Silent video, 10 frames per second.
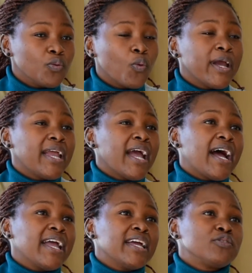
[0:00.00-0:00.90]
where
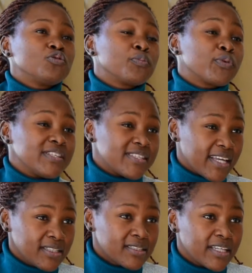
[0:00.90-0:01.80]
I had to
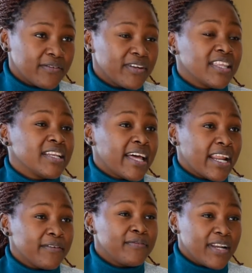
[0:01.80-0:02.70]
present everything that
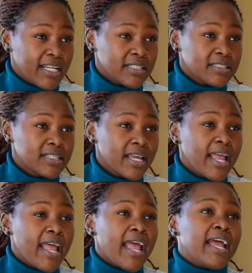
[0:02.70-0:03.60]
I've learned,
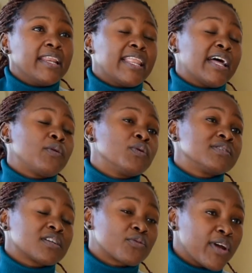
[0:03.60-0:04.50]
and that
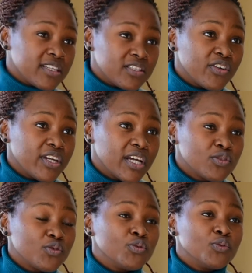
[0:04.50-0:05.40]
was a criteria
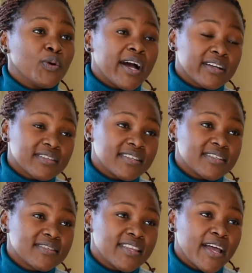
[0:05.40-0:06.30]
to
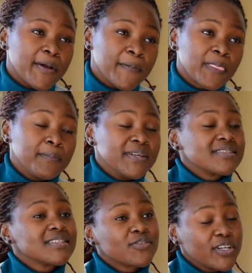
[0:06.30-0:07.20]
access the
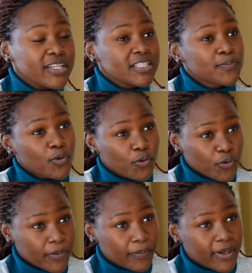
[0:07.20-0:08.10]
business readiness
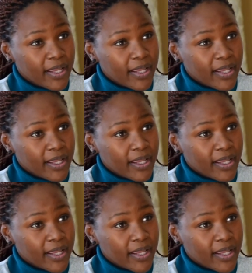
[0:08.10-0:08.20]
program.